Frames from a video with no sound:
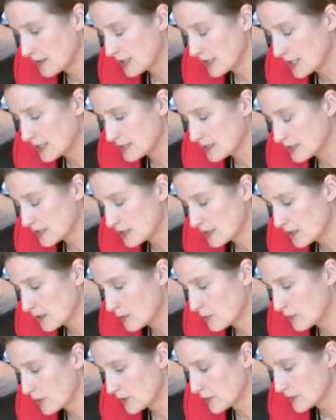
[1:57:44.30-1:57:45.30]
that,
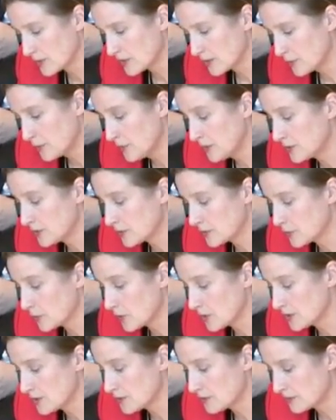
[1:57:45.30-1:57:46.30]
quote, "We don't
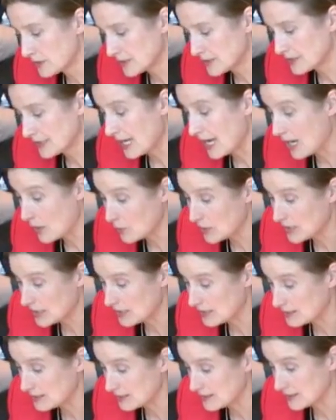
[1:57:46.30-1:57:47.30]
want to risk our
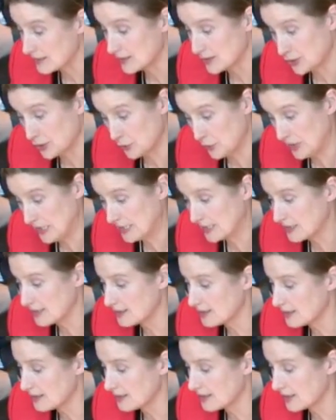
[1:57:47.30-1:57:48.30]
assets in
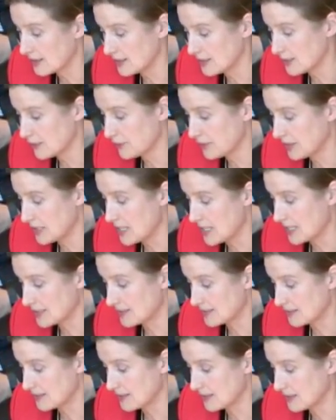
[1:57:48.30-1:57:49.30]
Sweden in case of an
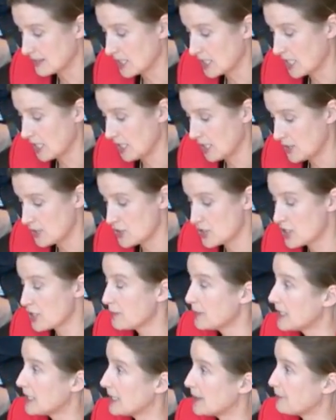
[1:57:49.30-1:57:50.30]
accident in
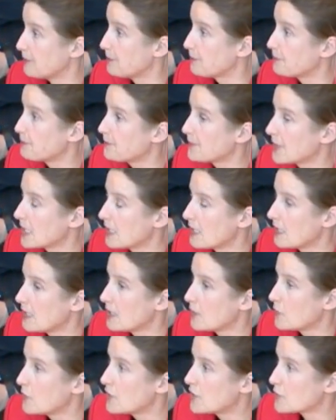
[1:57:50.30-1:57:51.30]
Germany,"
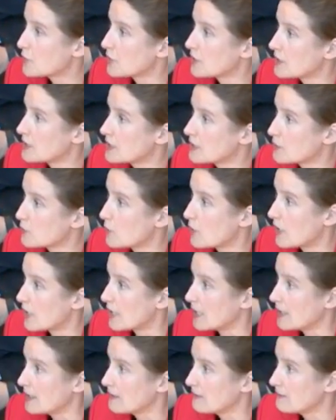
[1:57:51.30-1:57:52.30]
which was
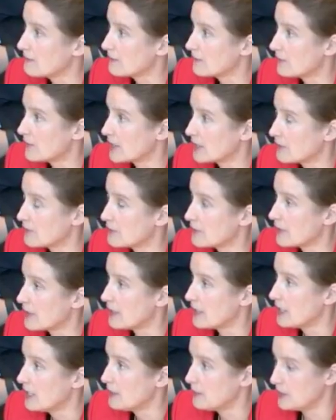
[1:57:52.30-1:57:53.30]
why
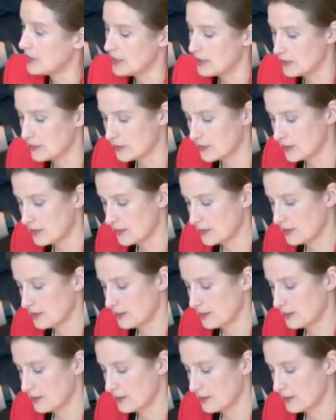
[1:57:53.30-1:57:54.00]
Vattenfall AB